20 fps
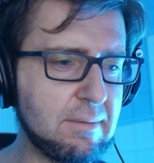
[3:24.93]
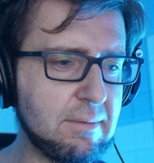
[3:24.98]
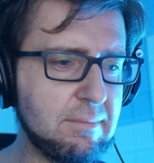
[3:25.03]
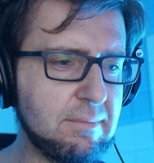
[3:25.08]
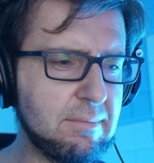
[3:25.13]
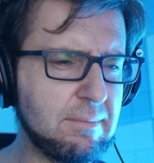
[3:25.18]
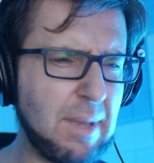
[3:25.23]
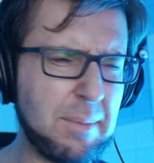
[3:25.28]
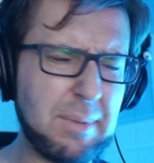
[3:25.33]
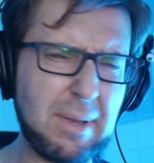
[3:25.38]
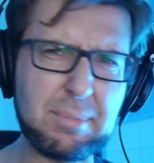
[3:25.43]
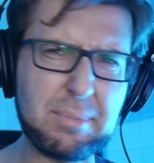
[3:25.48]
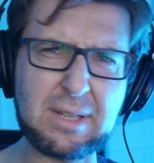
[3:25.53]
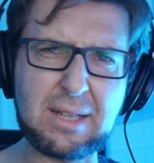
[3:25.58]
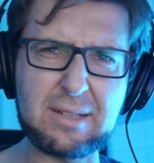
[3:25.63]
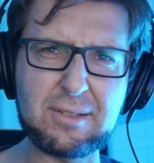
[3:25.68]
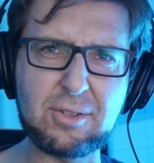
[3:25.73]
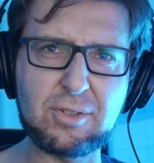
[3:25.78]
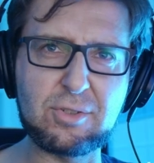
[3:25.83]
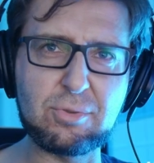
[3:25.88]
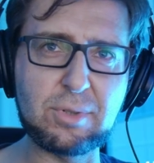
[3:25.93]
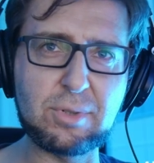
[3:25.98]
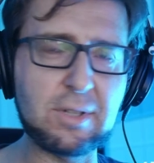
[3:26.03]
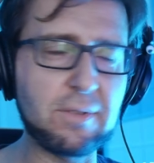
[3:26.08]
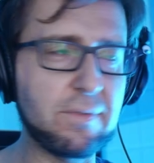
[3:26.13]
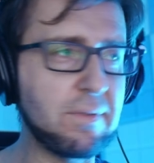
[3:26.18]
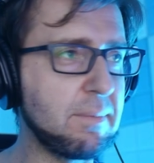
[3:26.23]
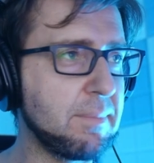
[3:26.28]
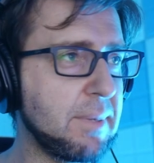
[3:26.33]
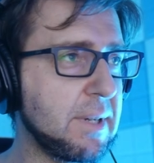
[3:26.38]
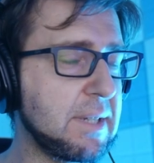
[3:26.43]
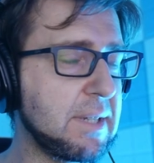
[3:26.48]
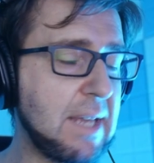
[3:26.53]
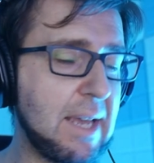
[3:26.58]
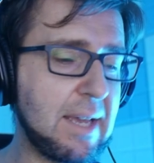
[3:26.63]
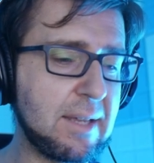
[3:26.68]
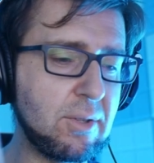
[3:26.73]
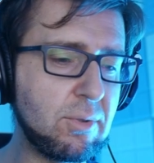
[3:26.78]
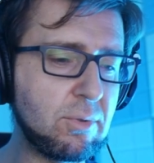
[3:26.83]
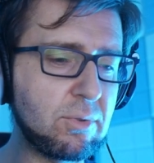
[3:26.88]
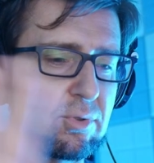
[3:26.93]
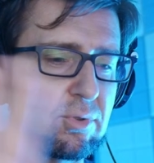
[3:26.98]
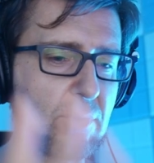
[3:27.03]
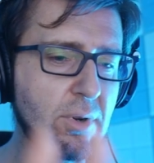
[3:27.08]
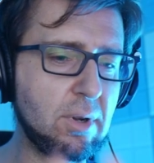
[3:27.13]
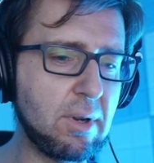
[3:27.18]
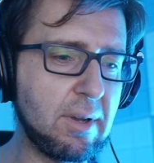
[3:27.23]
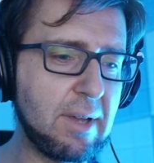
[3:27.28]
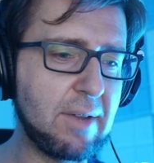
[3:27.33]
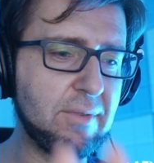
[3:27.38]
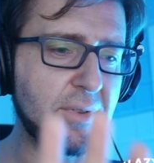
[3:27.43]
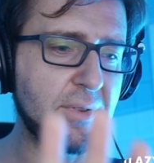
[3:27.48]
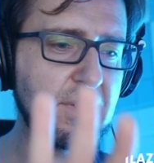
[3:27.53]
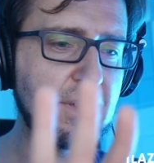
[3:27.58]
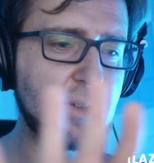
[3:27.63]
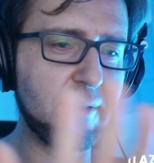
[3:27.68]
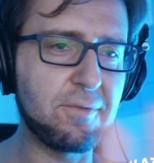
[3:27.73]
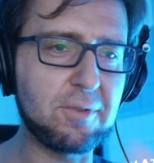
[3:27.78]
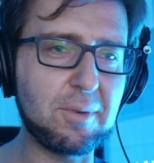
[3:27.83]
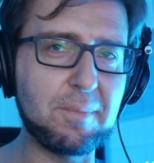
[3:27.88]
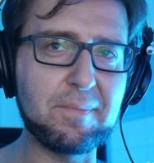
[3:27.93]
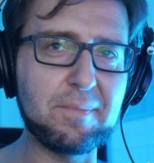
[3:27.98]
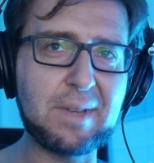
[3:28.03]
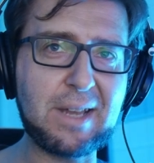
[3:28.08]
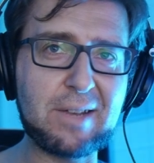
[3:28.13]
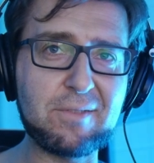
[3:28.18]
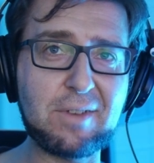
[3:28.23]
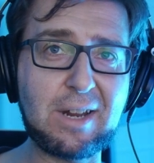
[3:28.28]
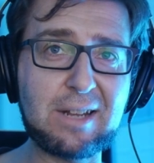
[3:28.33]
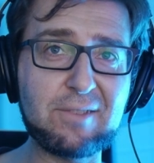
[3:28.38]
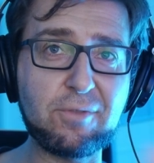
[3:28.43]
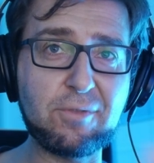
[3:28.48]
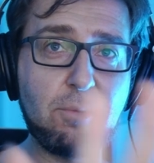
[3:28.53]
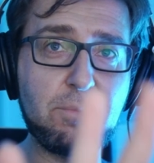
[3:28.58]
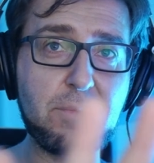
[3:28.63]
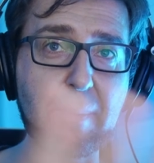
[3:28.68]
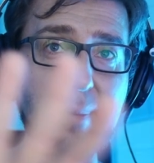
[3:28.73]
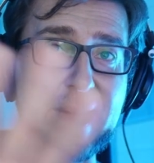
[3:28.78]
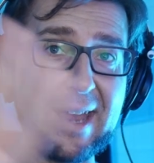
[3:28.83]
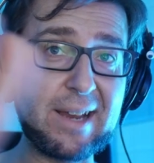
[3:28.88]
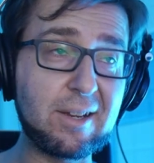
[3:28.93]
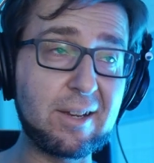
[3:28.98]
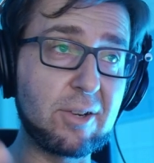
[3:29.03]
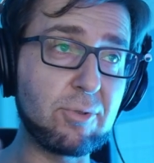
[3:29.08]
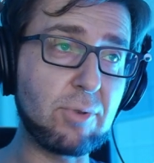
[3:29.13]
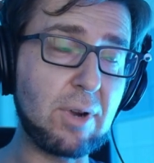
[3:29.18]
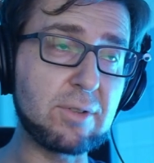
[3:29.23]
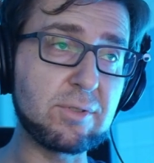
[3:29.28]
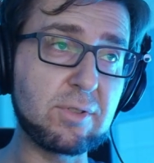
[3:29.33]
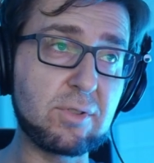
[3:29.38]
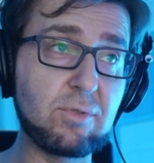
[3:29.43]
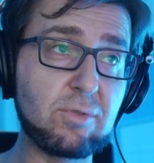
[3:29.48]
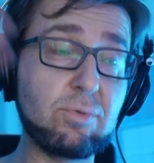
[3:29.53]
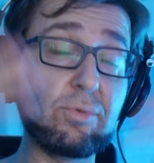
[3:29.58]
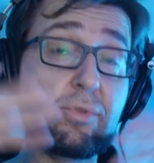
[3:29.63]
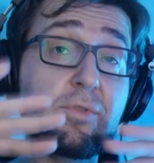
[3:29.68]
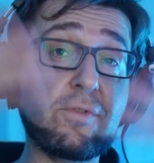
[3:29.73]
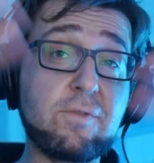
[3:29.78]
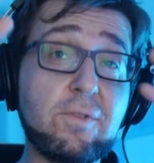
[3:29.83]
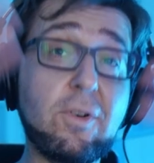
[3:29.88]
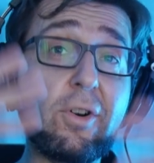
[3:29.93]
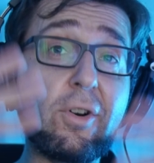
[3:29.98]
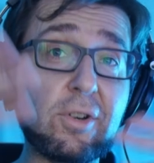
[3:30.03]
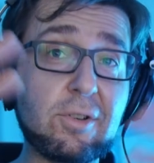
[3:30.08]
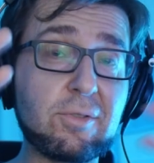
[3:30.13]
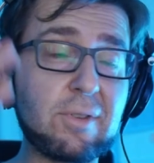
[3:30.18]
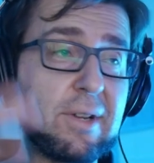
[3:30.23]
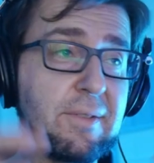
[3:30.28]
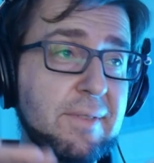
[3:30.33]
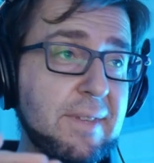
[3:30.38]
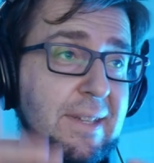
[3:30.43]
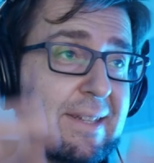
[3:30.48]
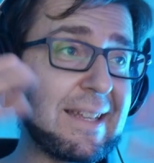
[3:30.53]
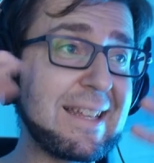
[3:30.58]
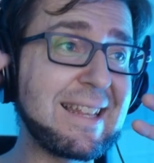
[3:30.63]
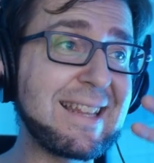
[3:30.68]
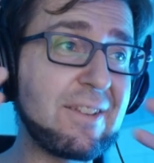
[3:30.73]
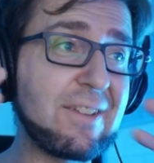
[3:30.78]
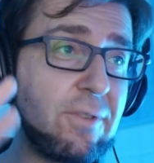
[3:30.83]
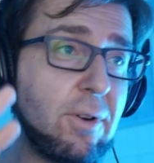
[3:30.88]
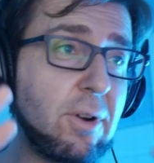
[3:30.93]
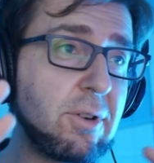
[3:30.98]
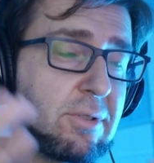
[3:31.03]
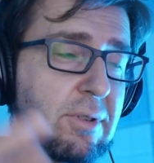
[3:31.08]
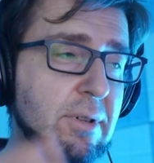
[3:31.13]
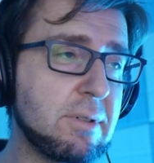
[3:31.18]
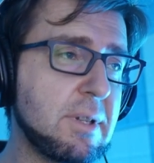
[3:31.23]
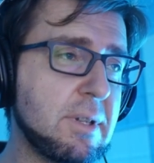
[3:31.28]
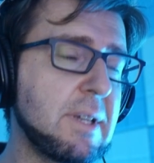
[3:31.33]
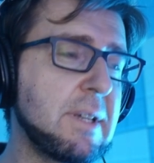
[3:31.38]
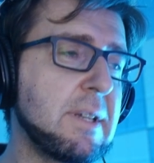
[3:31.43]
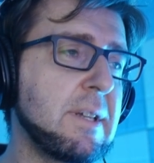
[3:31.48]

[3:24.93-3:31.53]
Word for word: maybe a bit unintuitive, but yeah, you draw everything from kind of like from the background to the foreground, and the foreground